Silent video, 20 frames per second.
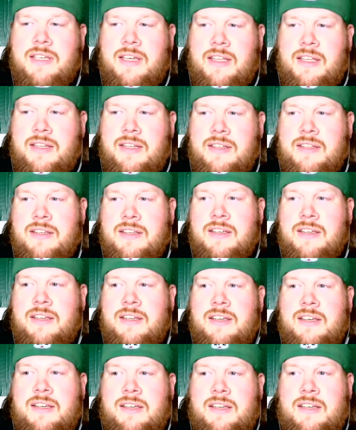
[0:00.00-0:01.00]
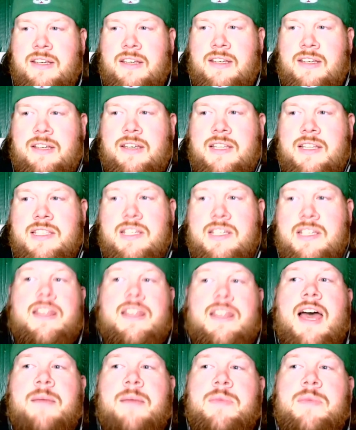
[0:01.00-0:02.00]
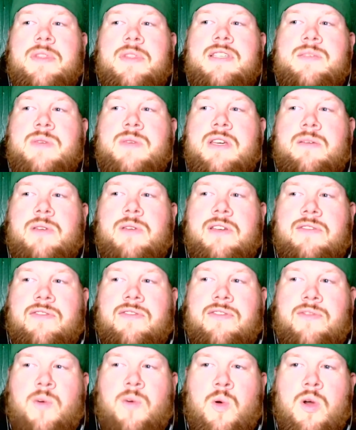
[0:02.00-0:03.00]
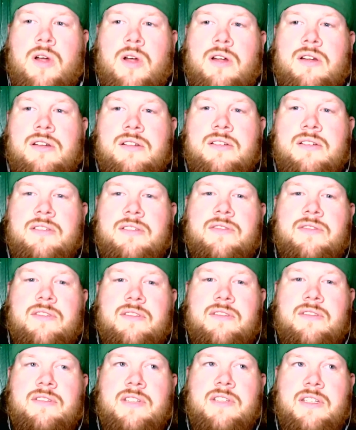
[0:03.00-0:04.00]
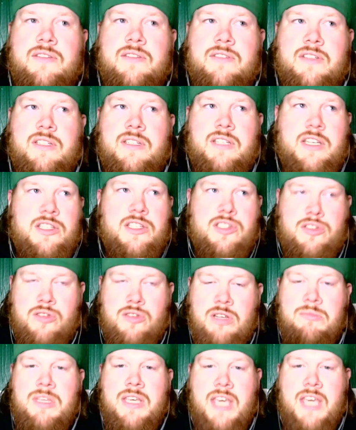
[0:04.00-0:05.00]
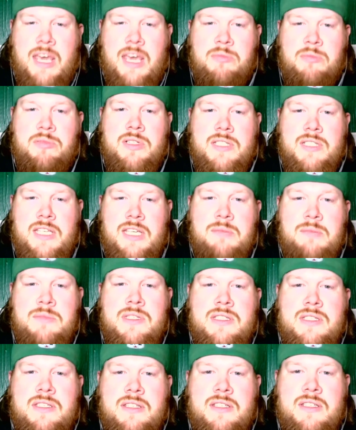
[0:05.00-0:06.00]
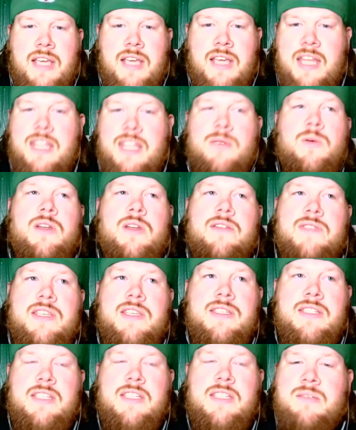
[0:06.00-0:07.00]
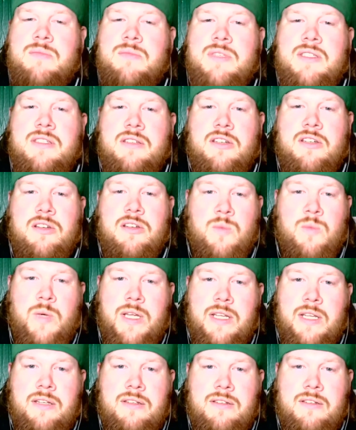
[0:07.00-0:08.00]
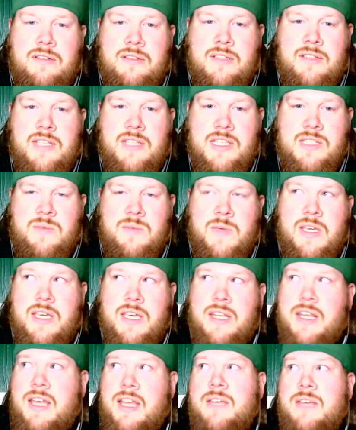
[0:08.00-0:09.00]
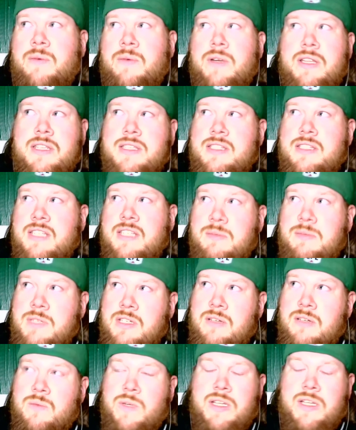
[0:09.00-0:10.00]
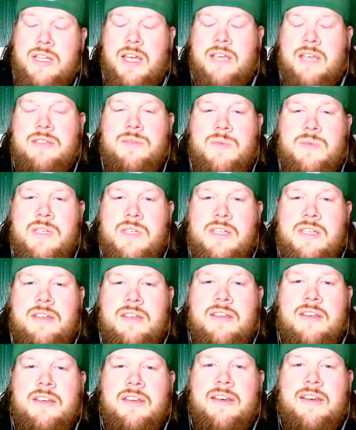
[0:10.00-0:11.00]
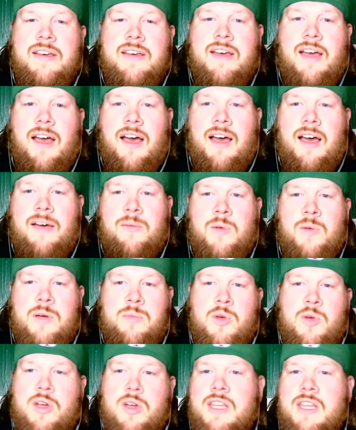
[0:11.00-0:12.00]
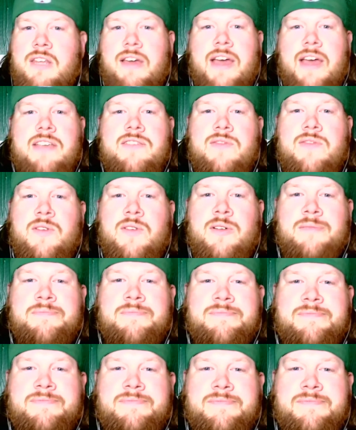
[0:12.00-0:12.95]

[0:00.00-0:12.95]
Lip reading: And it's going to happen this week. We have 4 extremely capable teams. Any one of these teams could win this week, and any one of these teams could win next week. What more can you ask for?